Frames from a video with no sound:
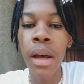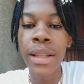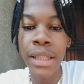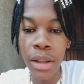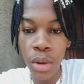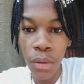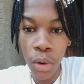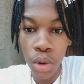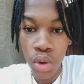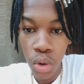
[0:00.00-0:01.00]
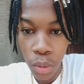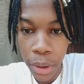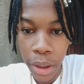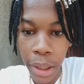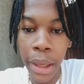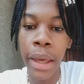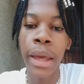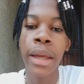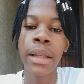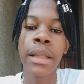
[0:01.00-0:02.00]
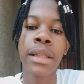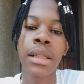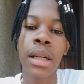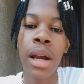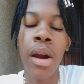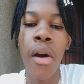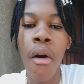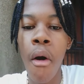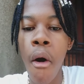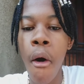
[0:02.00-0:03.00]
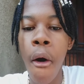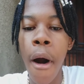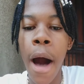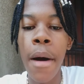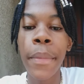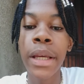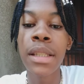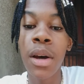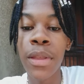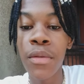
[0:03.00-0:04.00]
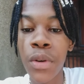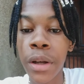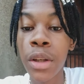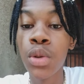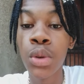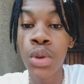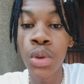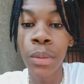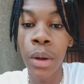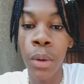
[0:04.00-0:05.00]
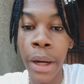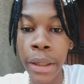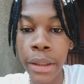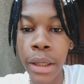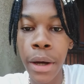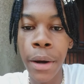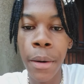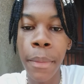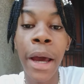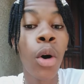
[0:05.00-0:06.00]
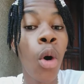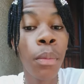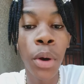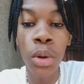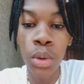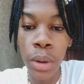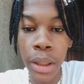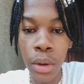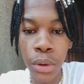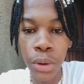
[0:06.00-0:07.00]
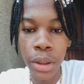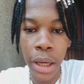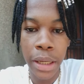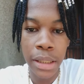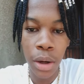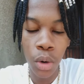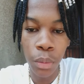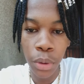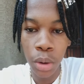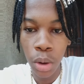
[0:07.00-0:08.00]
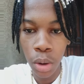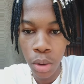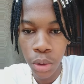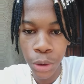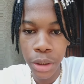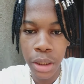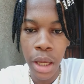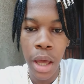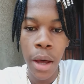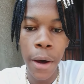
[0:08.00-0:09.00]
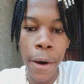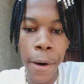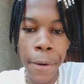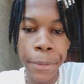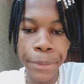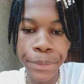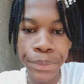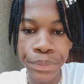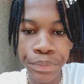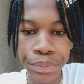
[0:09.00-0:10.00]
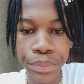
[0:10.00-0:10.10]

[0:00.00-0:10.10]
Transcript: 10th of October, and I'm a South African YouTuber, right? I hope you're all doing good, guys. I hope you're all good. Um,